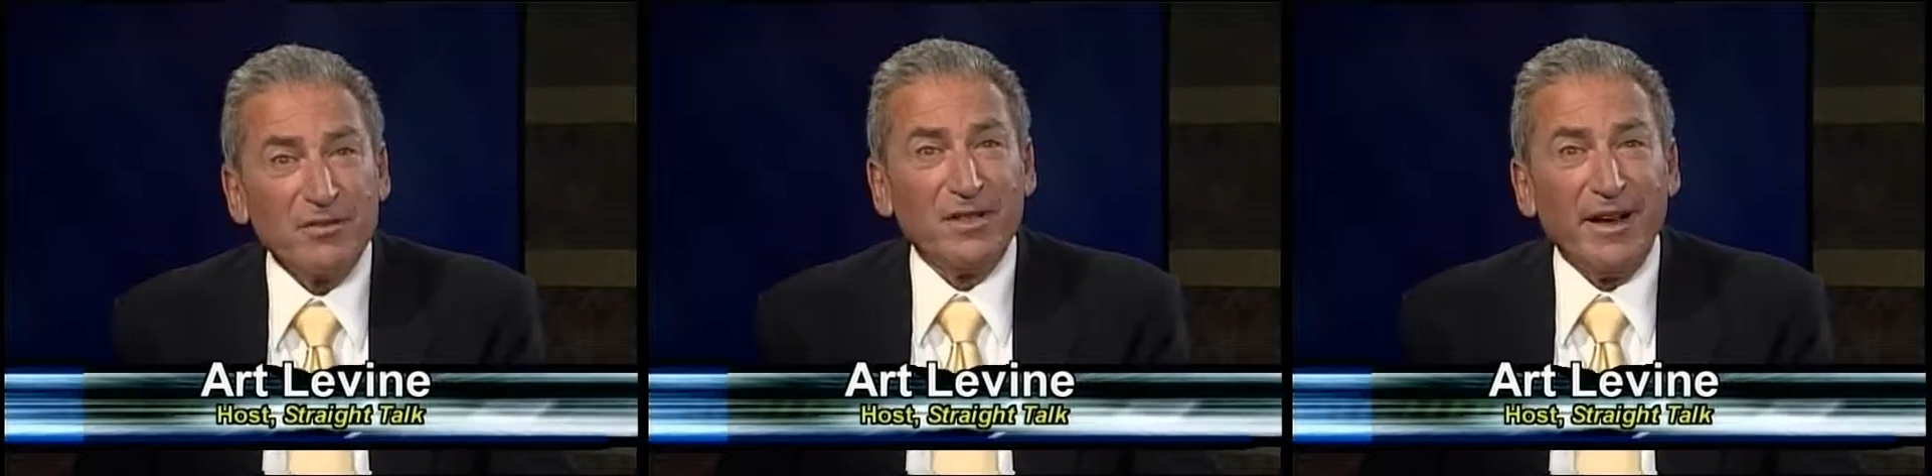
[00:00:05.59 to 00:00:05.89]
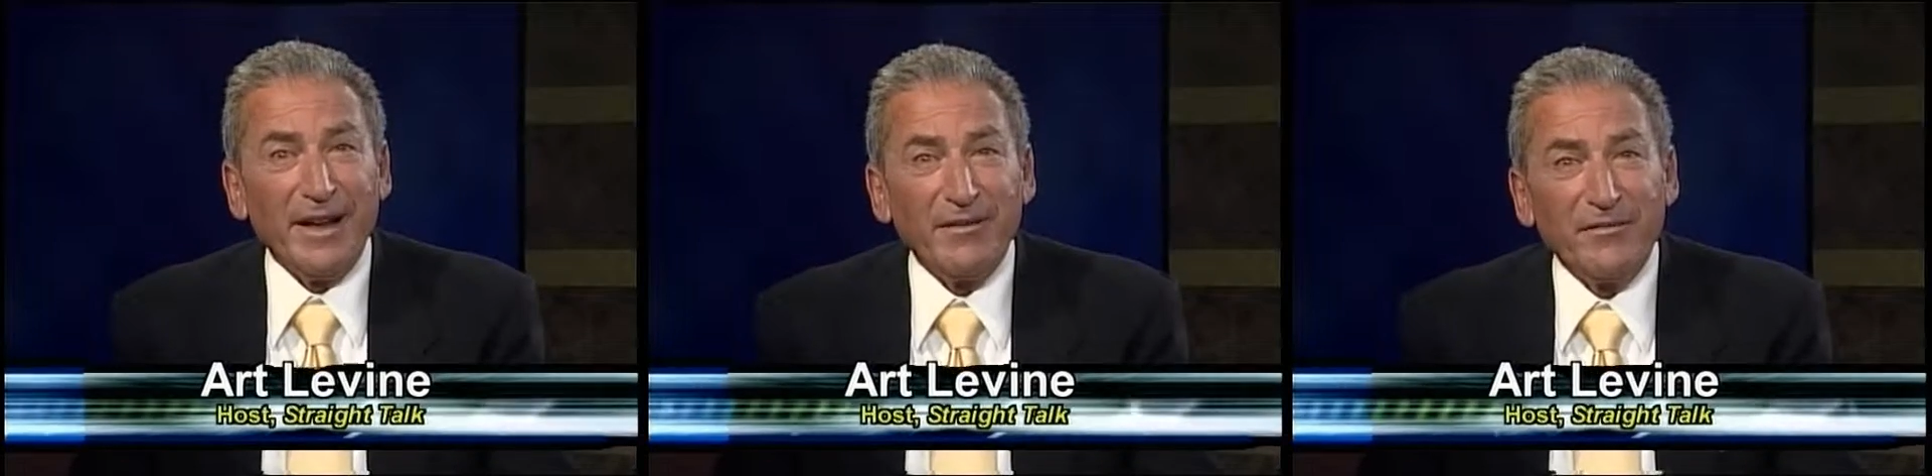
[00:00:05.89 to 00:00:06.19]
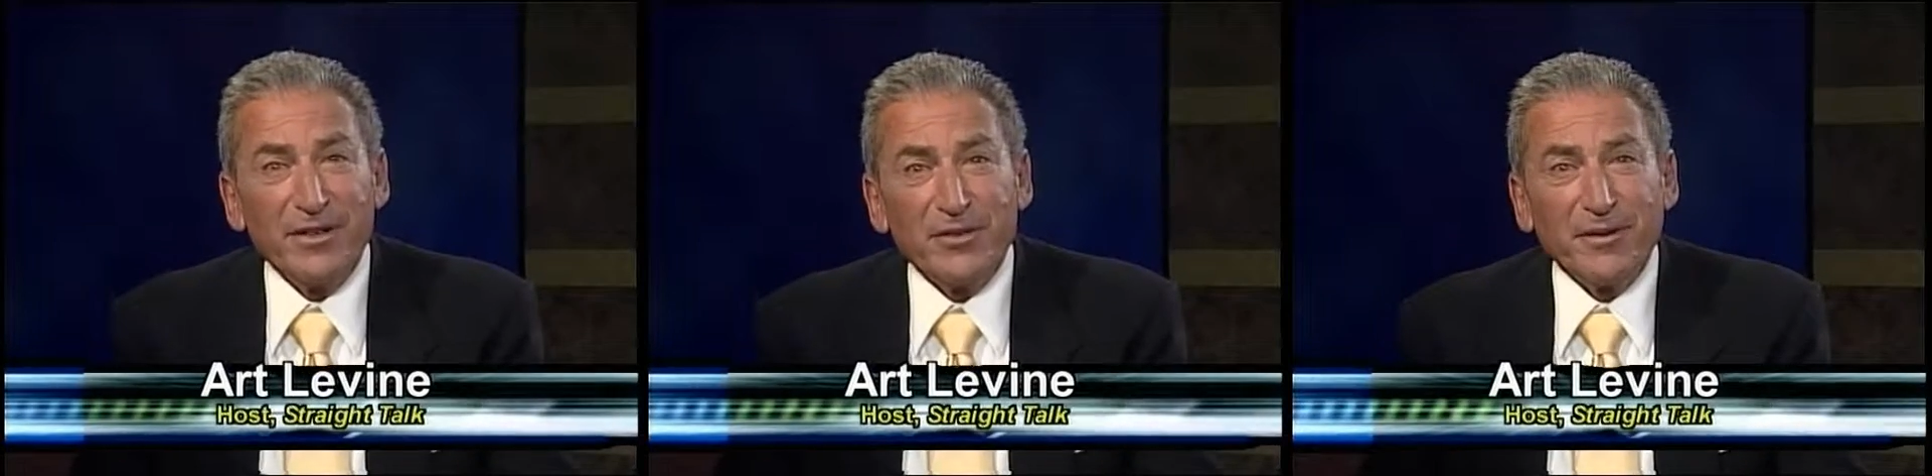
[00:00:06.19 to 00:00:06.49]
tonight
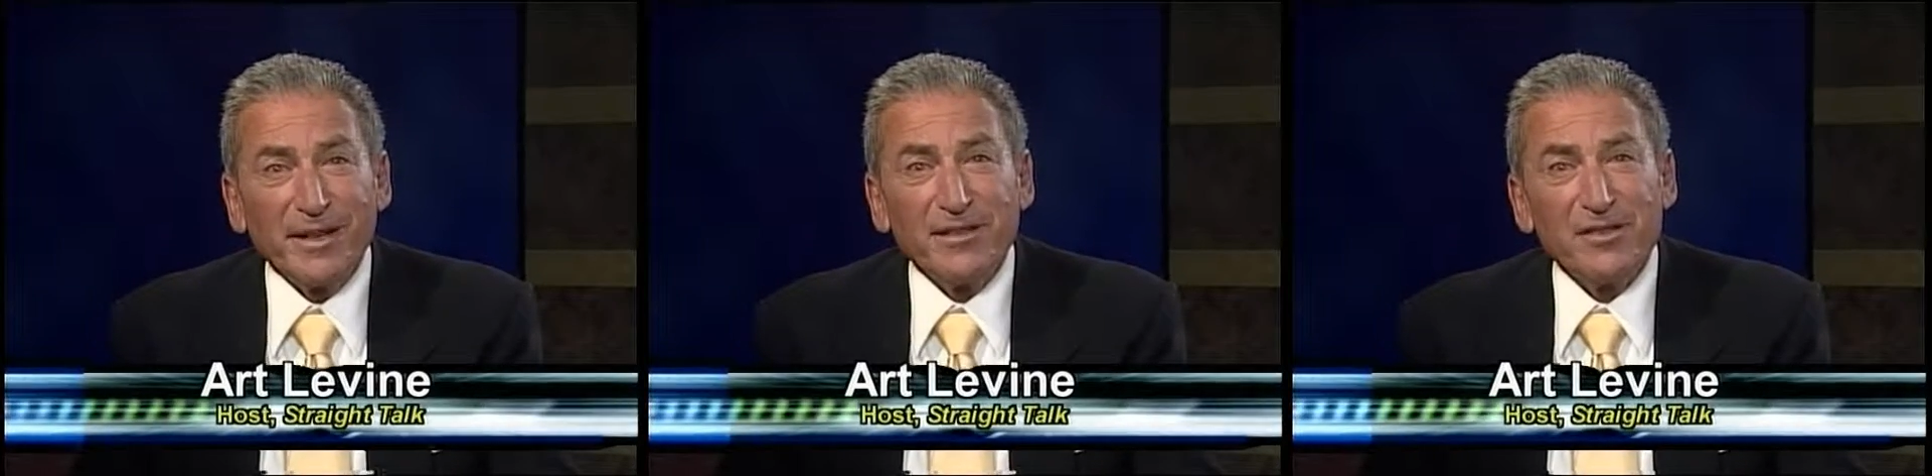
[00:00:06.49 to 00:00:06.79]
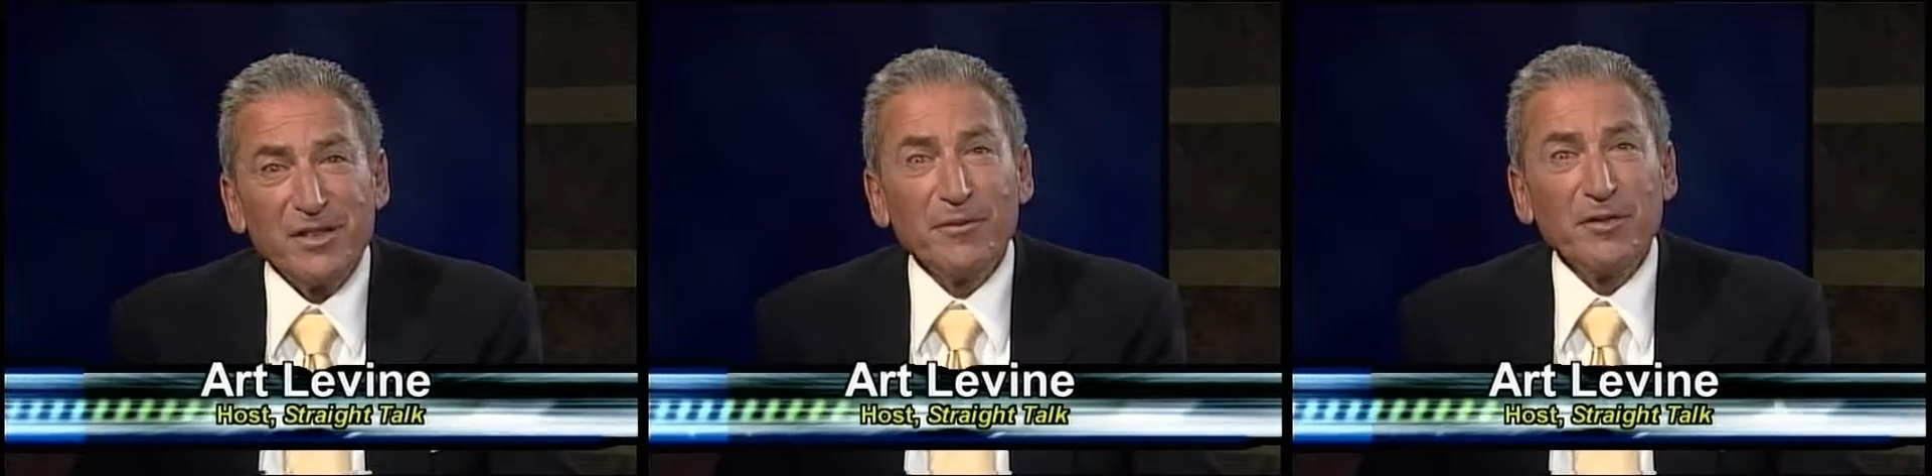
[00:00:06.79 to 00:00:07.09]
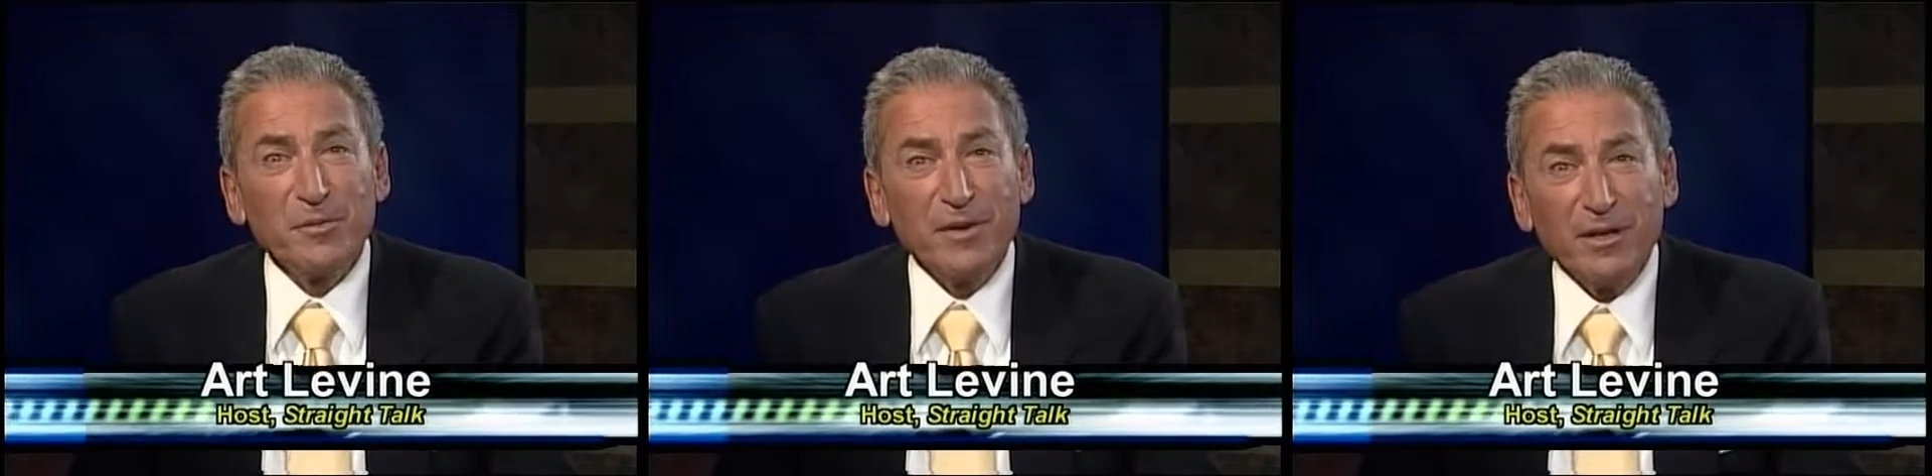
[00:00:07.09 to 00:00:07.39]
featuring a
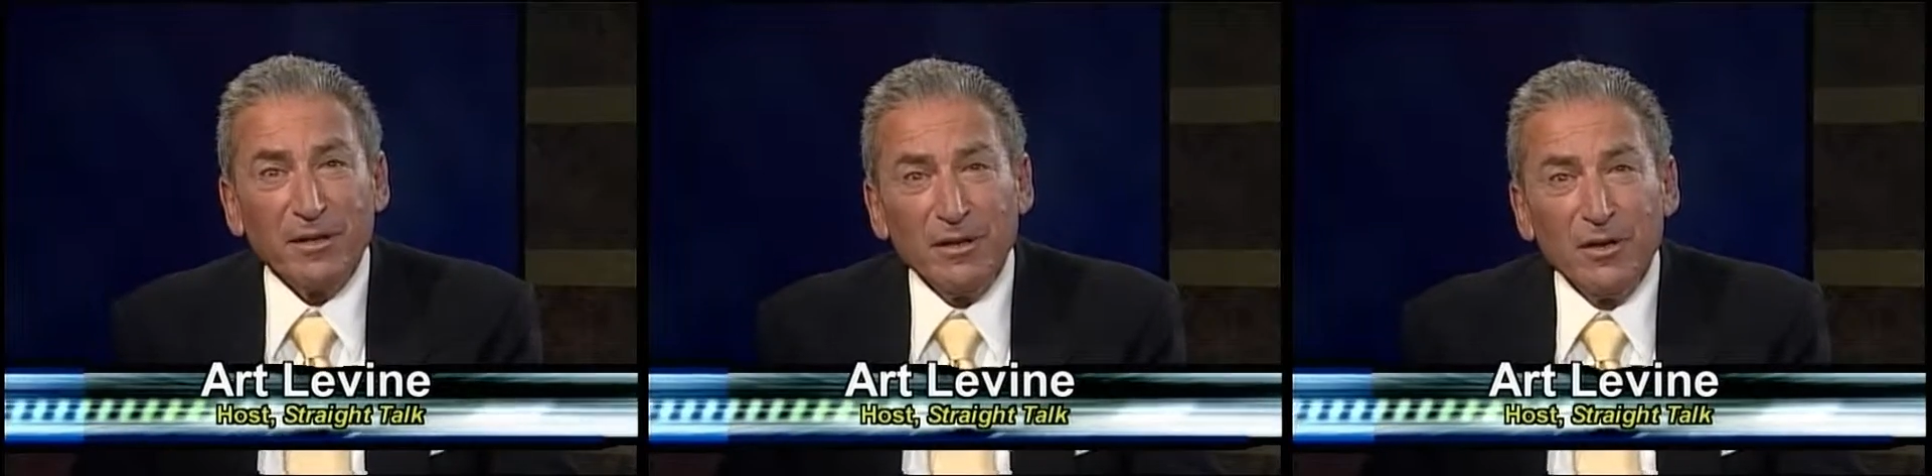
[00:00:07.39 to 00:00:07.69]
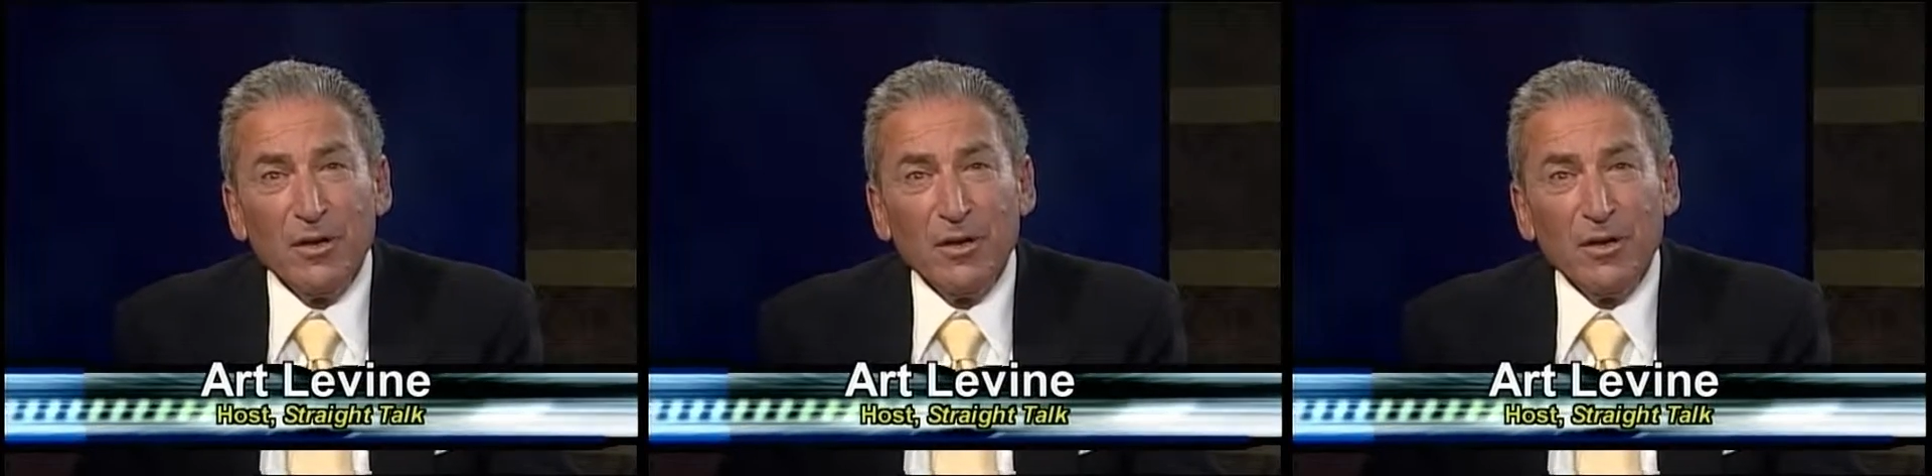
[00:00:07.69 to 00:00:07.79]
distinguished speaker